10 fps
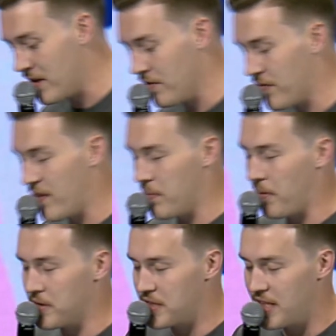you for every
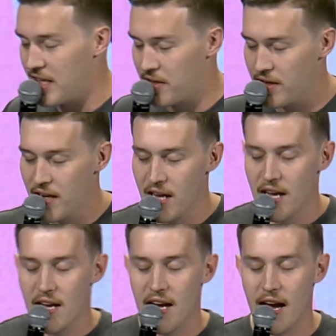person here,
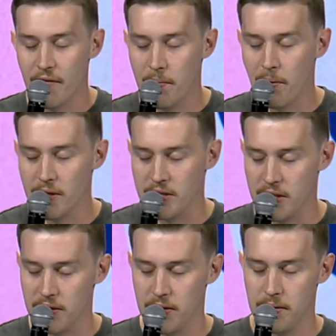every
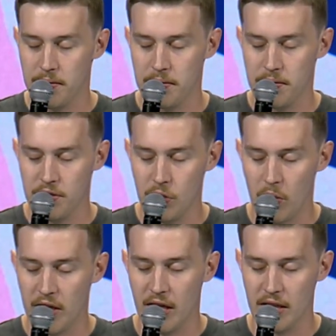person
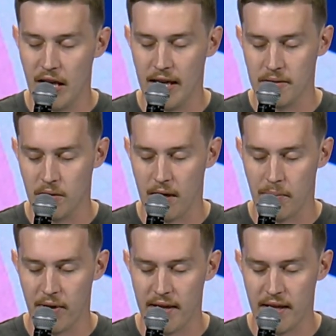joining online. Lord, I
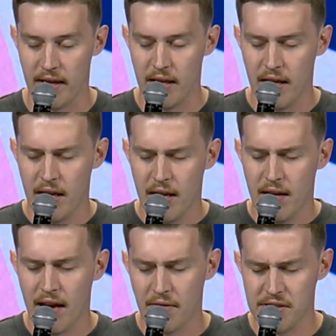pray that
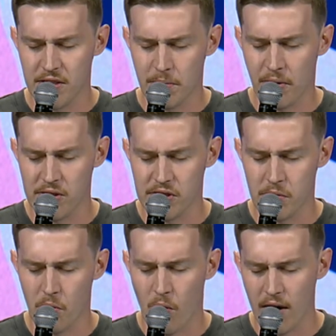Every single
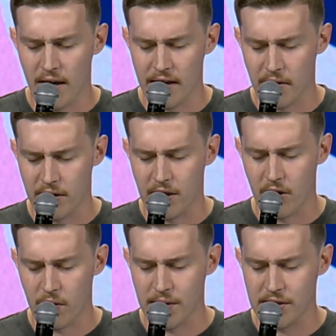person would walk out here
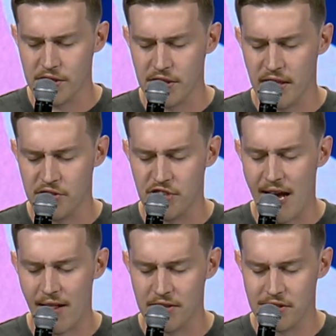encouraged and
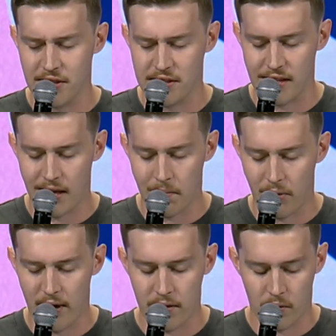challenged in the same
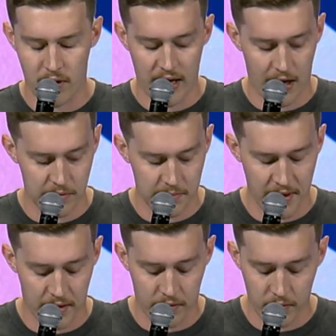breath. Lord, help
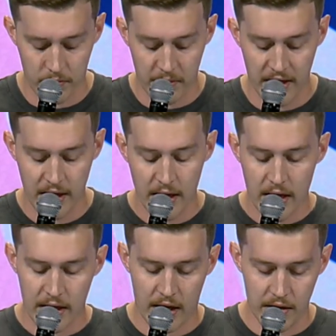speak through me.
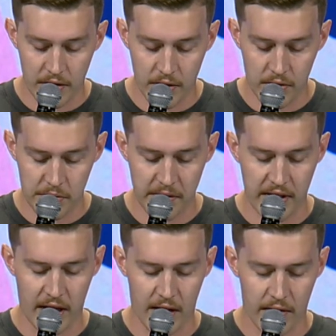God, use me,
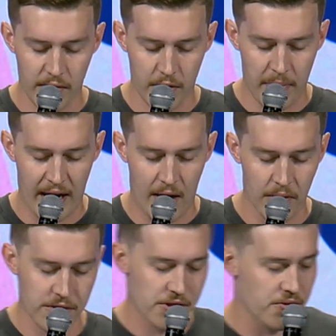God, through your power
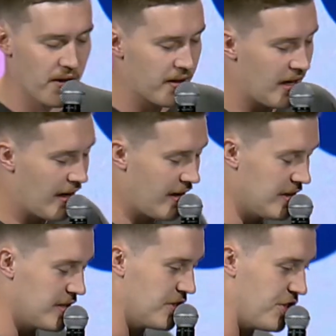and your strength, God. And
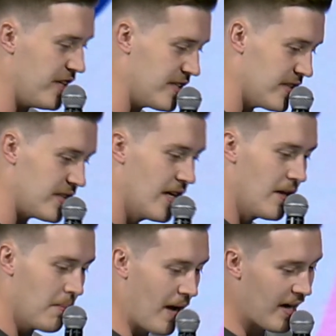it's in Jesus'
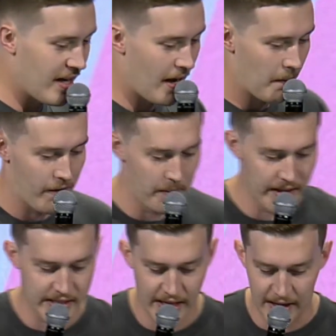mighty name.
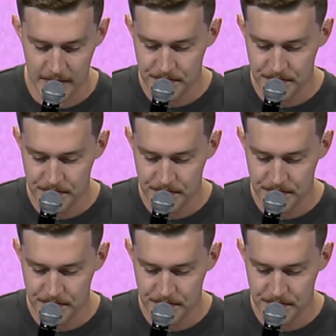Everybody said,